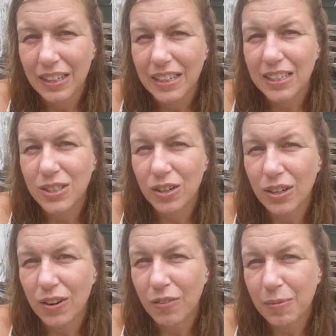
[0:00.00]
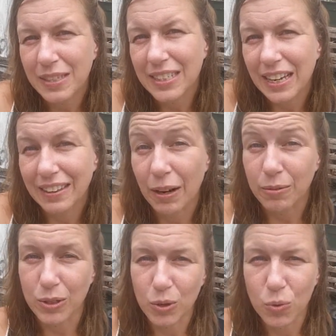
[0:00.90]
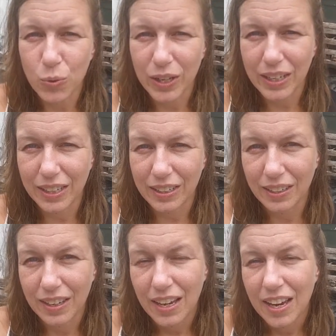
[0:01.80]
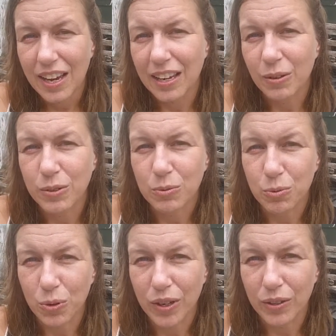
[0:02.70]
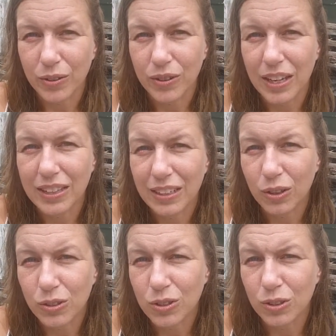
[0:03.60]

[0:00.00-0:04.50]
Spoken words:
he started off by saying that I was a queen and I was royal, and then